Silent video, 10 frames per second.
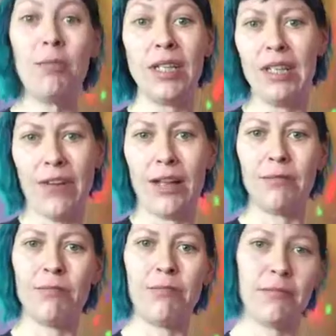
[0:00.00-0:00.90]
believe it.
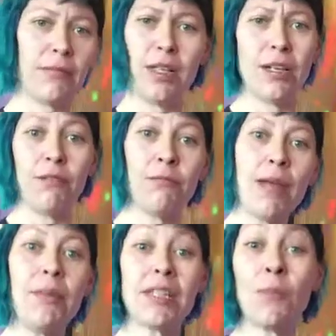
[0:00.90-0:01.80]
You know,
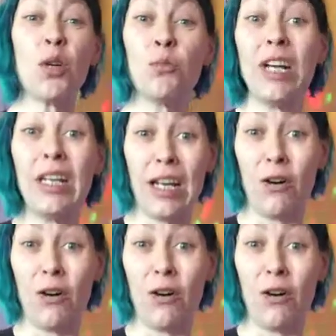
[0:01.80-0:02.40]
maybe someone we